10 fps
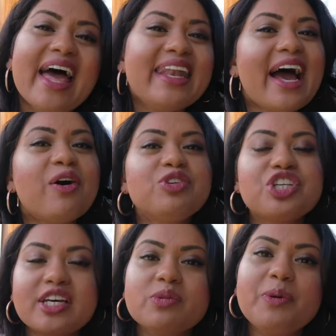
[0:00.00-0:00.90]
Now,
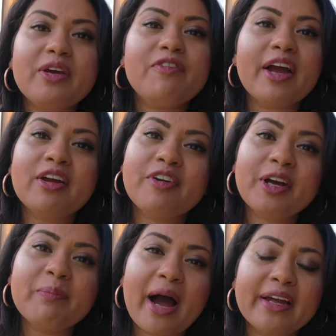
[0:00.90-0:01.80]
just be very,
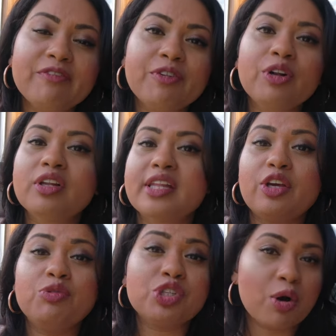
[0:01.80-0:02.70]
very mindful that
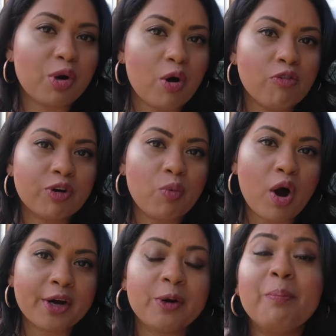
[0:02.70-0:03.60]
you don't overwater,